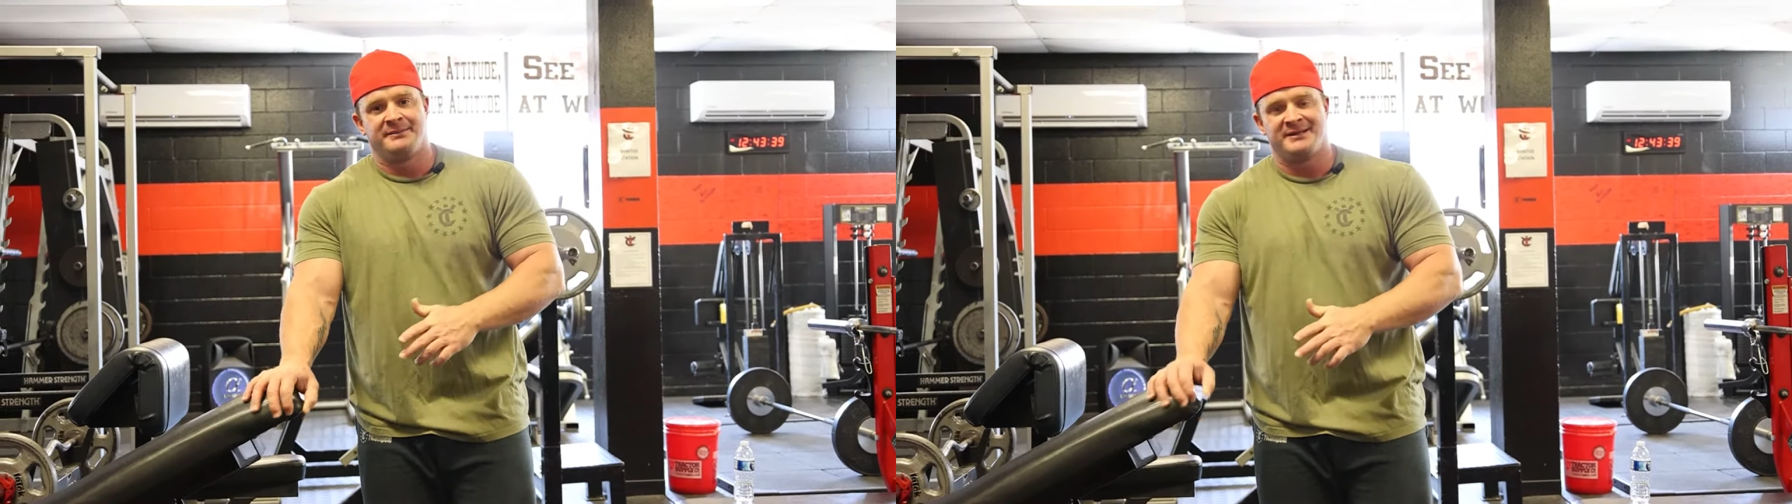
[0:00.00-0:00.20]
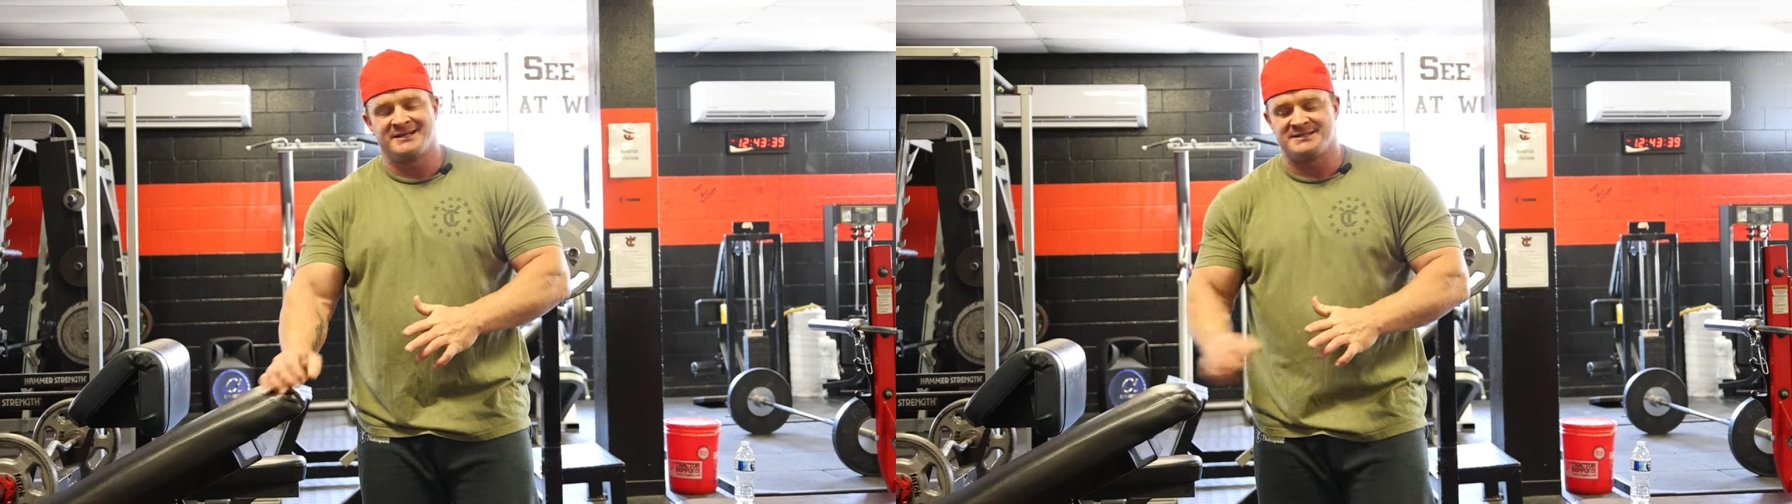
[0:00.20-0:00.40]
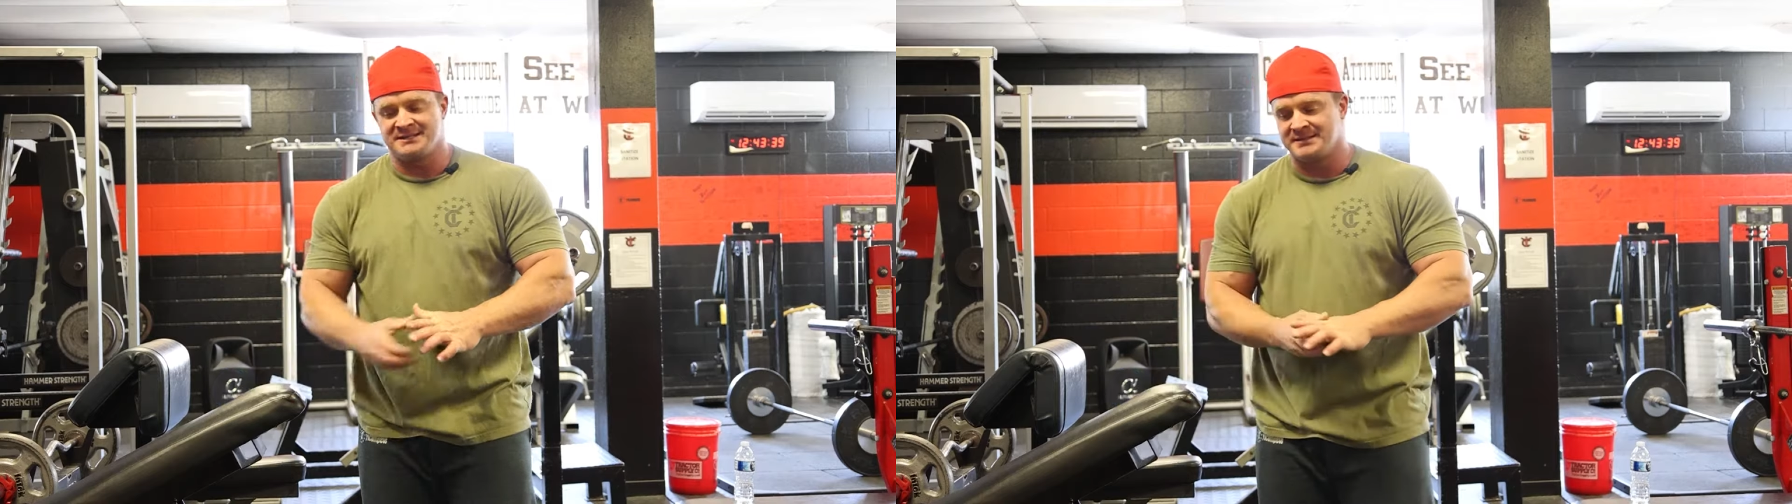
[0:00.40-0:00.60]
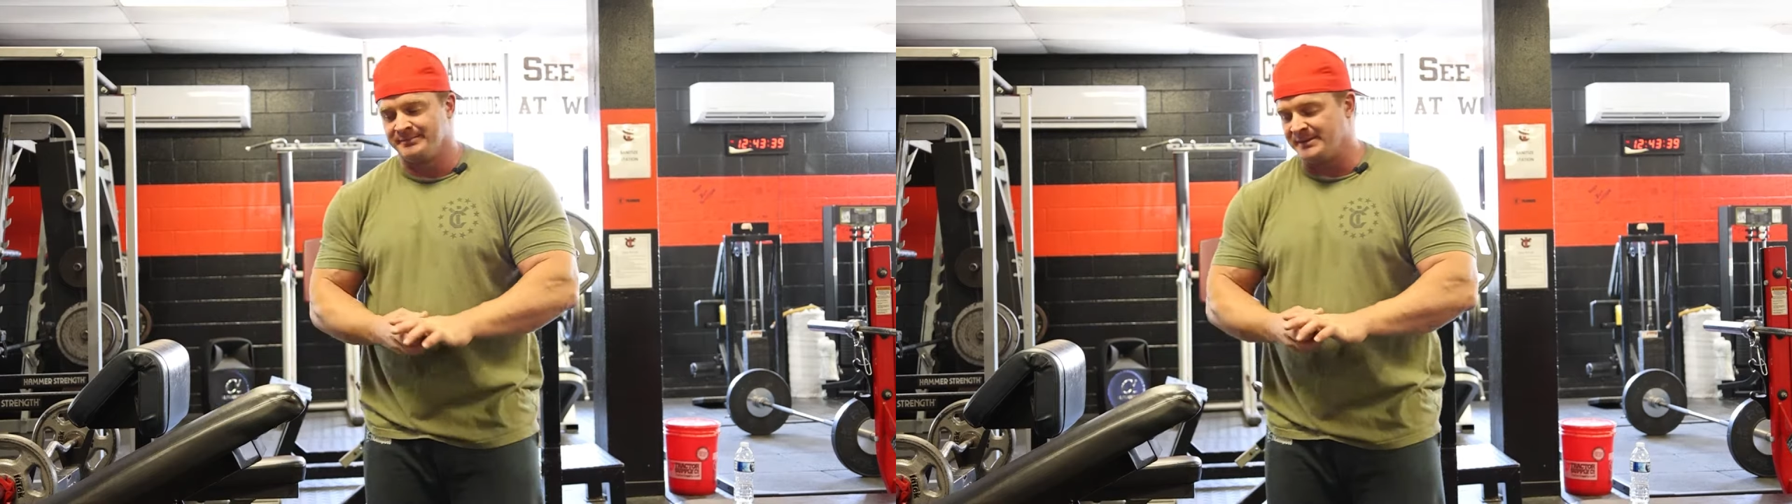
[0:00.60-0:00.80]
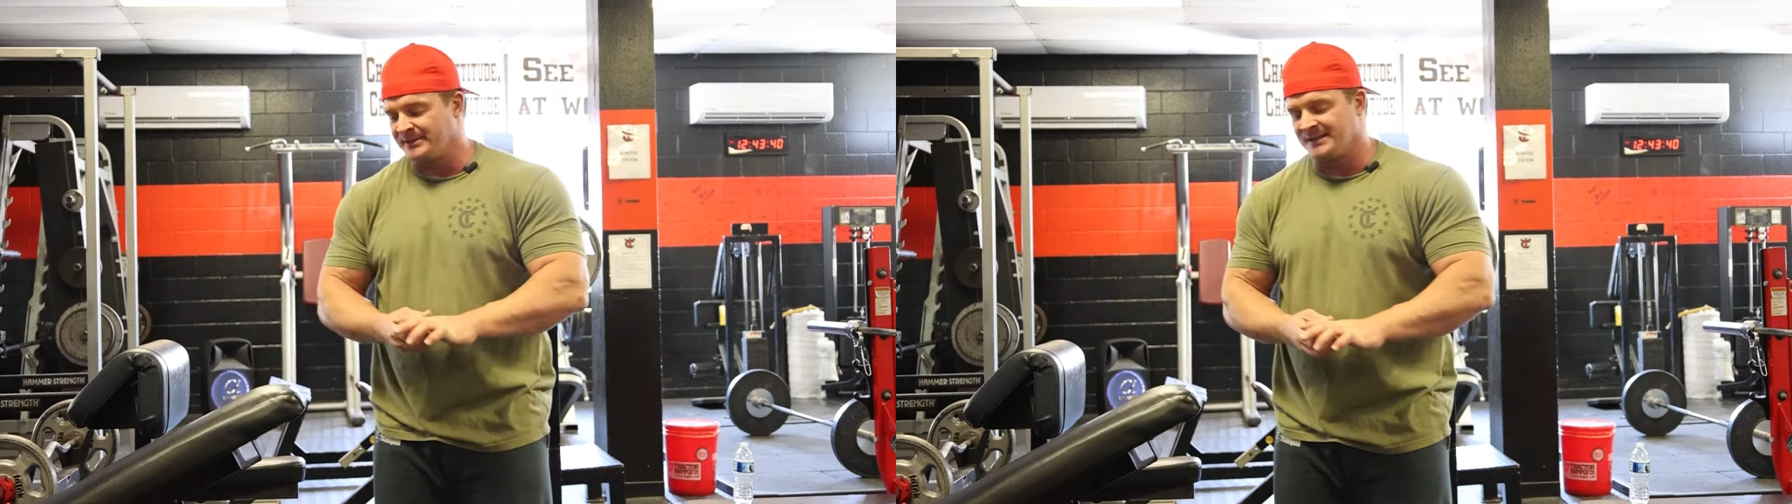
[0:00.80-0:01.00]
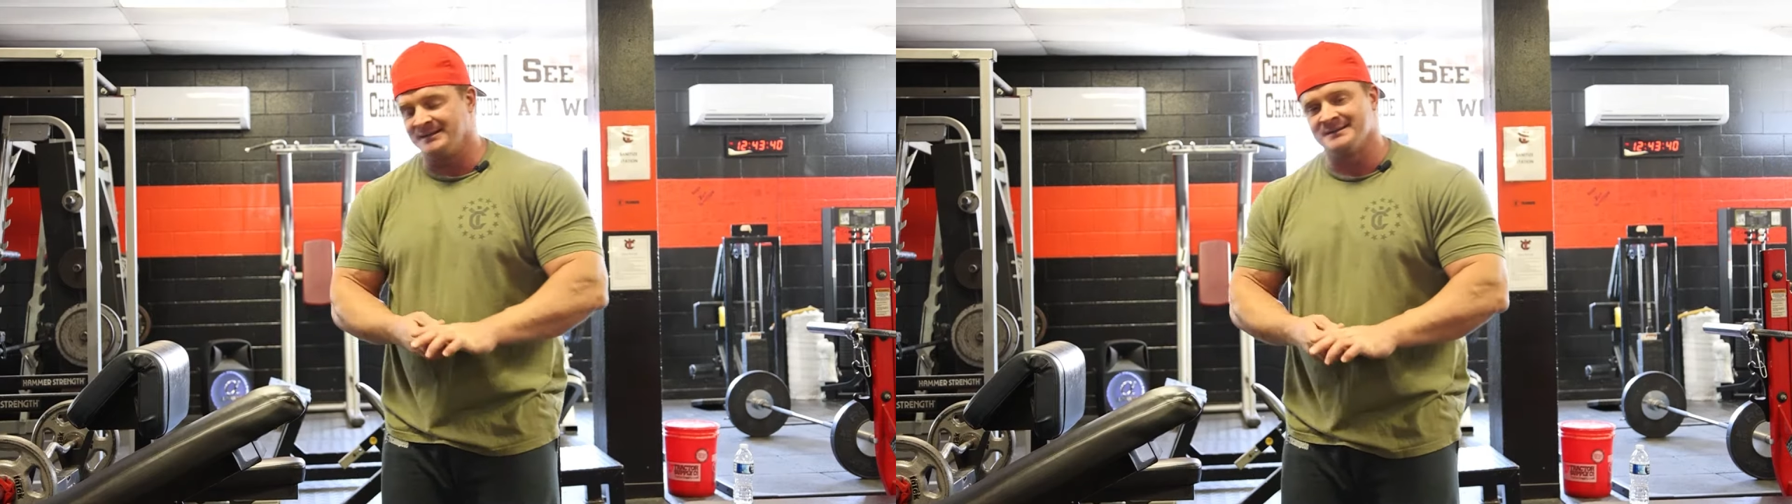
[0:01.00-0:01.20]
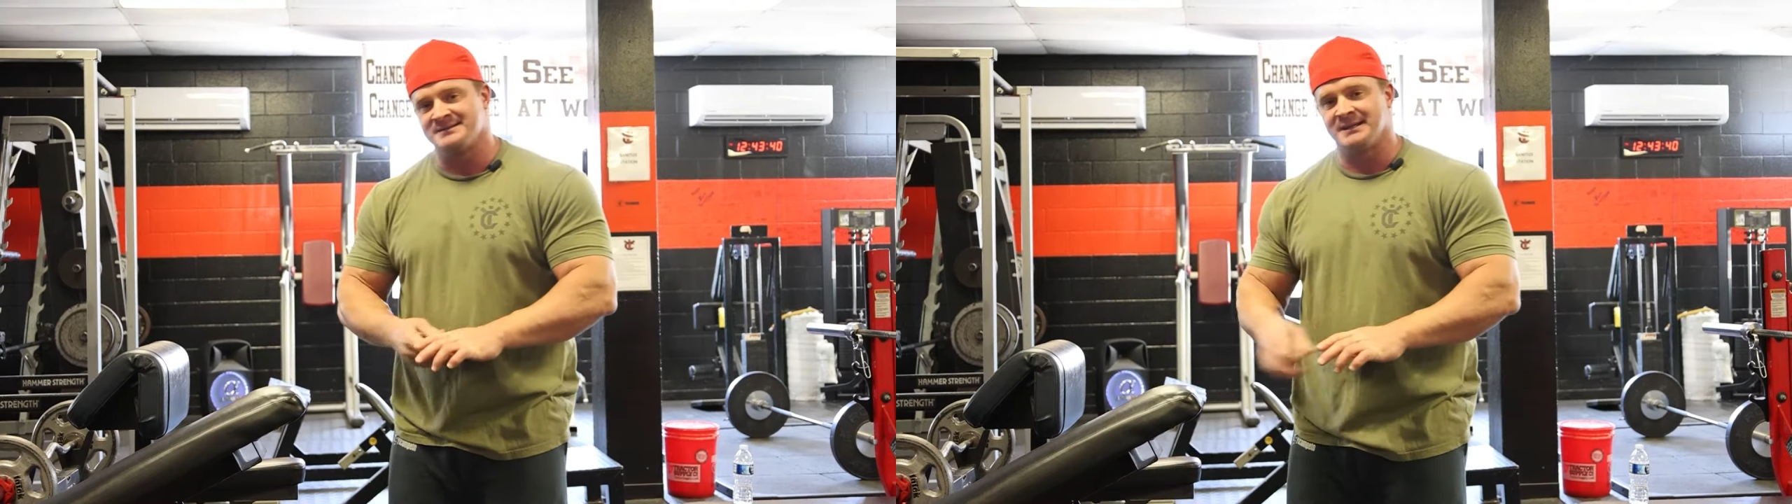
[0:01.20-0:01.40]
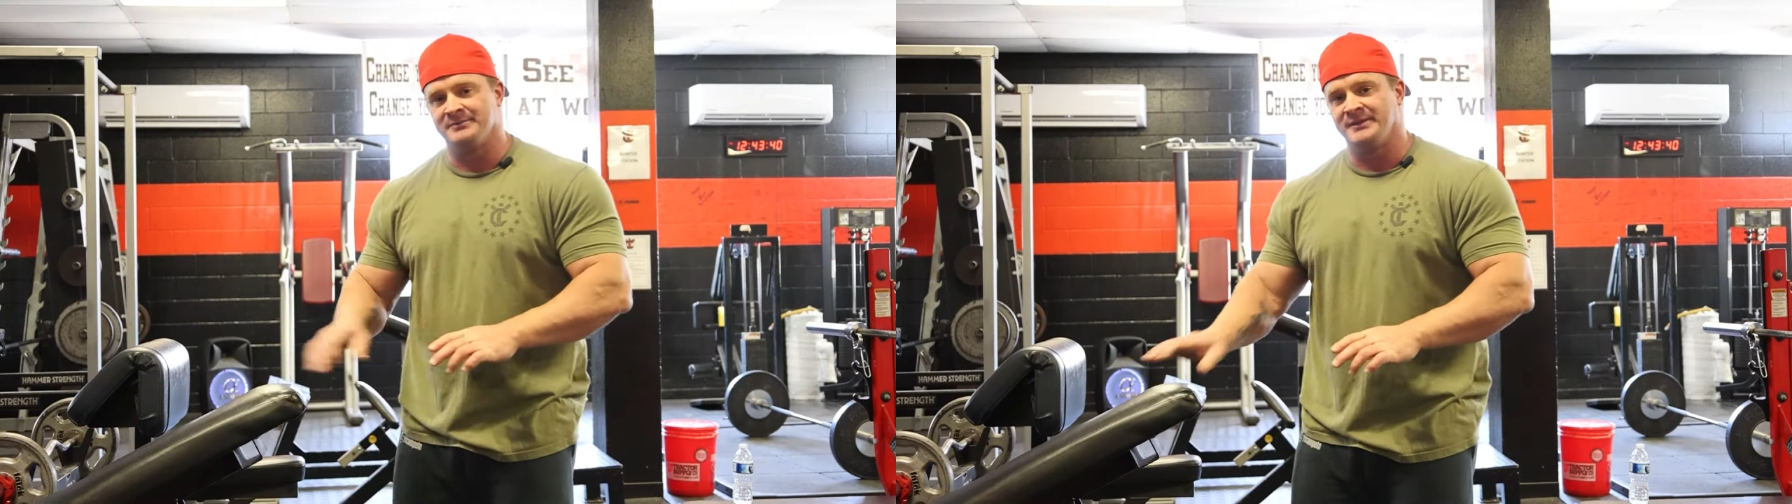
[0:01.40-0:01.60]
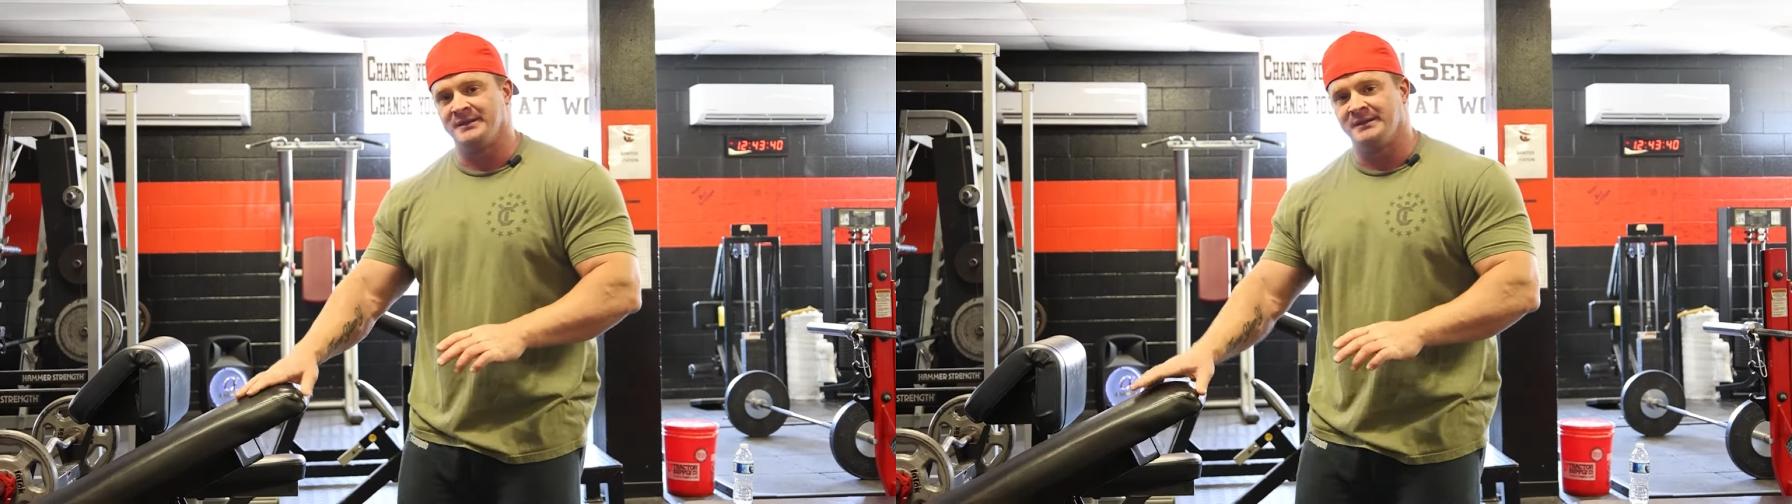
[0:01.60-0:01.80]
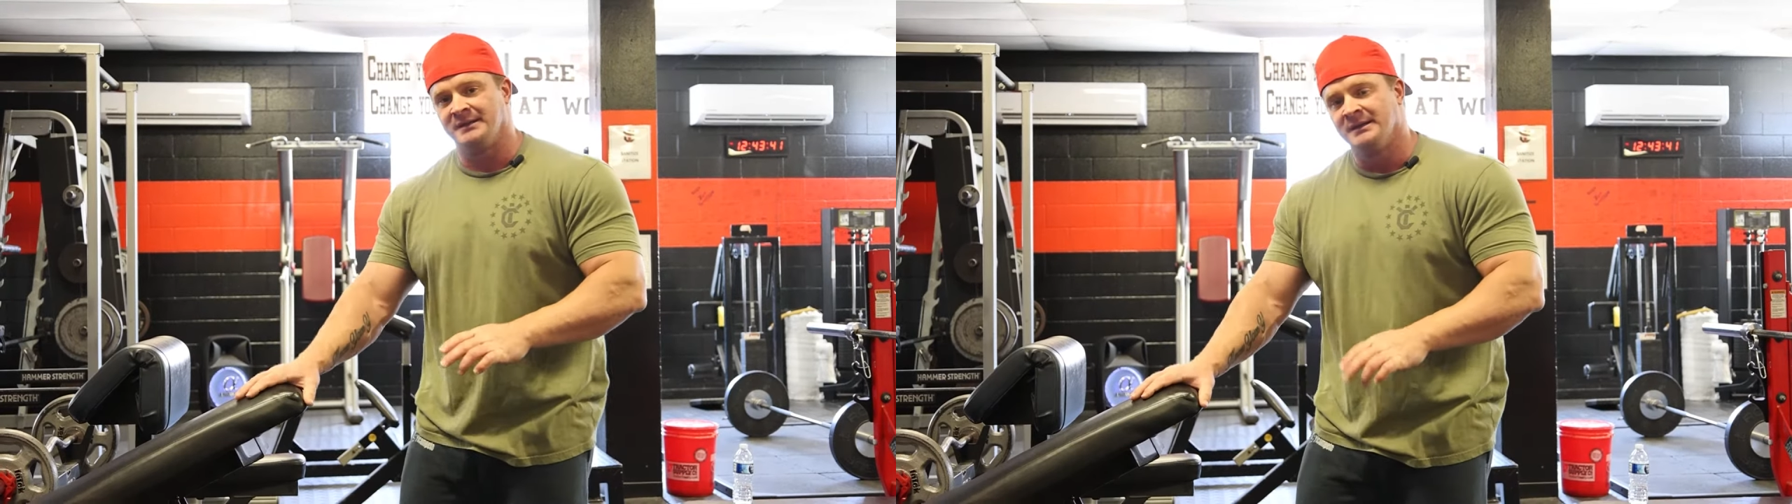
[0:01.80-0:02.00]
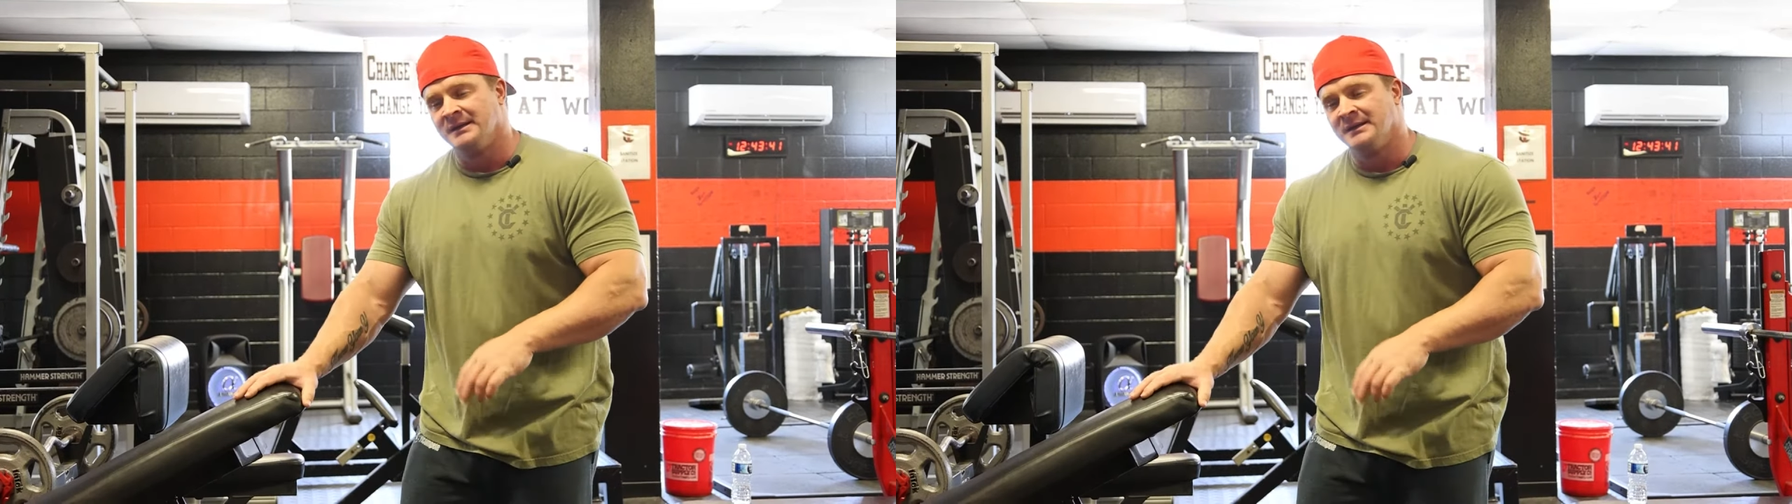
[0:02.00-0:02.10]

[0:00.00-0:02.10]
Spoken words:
because it's mimicking the same thing.